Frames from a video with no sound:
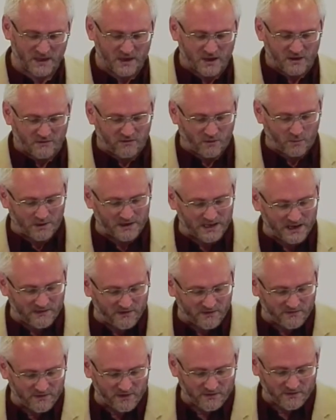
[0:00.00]
For
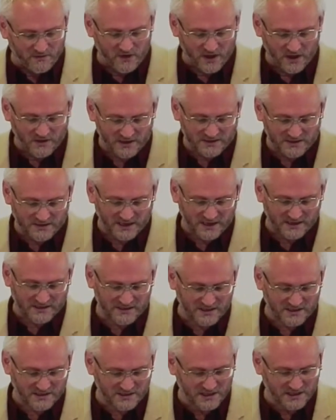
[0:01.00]
whatever the Father does,
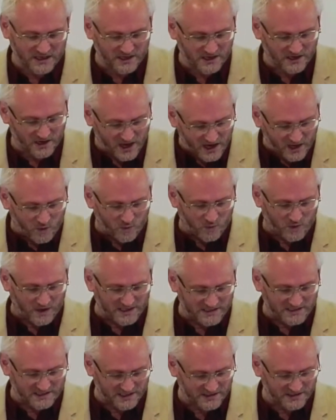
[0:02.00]
the Son
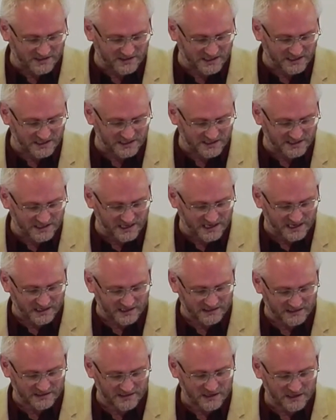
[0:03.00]
likewise does these
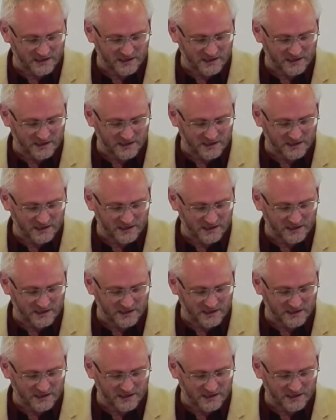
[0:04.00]
things.